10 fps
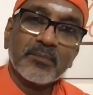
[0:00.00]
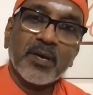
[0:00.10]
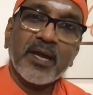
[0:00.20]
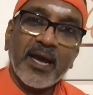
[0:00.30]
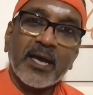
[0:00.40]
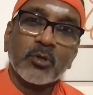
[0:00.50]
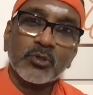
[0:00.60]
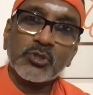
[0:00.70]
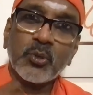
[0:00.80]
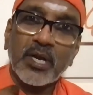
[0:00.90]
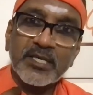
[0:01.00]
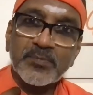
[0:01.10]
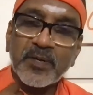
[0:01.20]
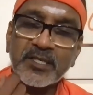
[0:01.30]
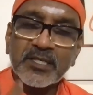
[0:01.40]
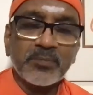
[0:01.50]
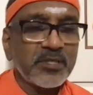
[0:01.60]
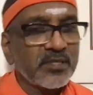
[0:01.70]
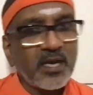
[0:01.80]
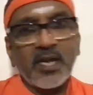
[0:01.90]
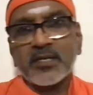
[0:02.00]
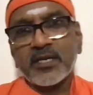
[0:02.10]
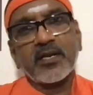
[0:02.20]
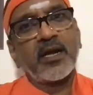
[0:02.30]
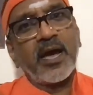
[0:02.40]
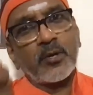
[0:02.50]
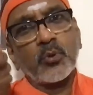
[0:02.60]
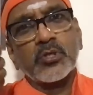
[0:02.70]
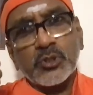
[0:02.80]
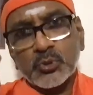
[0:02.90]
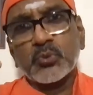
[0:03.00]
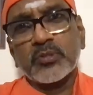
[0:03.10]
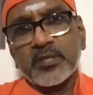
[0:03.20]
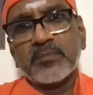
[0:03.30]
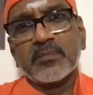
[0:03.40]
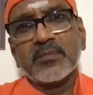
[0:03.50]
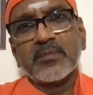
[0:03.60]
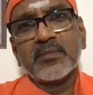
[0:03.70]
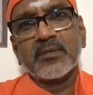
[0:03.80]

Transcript: By arrows, you are expecting me that I'll take an arrow and shoot them.